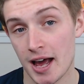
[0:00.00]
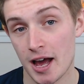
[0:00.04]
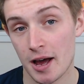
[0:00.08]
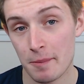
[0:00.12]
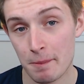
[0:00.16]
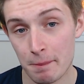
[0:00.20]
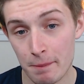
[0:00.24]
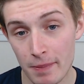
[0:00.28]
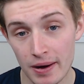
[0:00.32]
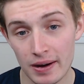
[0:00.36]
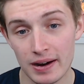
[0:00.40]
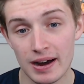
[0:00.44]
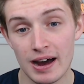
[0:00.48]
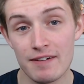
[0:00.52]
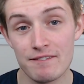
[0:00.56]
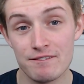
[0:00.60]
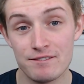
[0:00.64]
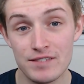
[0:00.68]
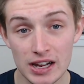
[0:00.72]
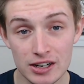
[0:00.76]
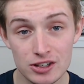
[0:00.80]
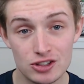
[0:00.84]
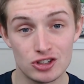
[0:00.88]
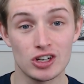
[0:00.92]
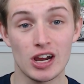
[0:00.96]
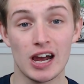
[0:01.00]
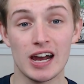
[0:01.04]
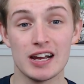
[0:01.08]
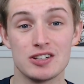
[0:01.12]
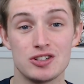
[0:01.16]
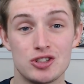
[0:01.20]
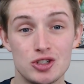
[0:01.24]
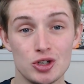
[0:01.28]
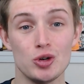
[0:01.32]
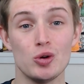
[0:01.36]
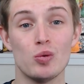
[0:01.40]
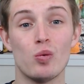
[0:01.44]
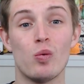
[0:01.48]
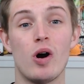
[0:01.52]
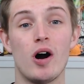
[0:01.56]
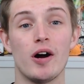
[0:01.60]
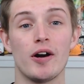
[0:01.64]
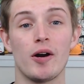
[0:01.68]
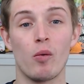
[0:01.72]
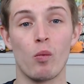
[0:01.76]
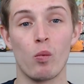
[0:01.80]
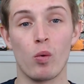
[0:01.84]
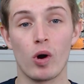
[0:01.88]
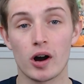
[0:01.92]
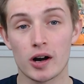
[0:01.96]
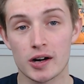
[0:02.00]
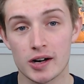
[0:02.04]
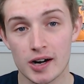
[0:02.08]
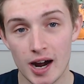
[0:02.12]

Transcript: But eventually I do want to work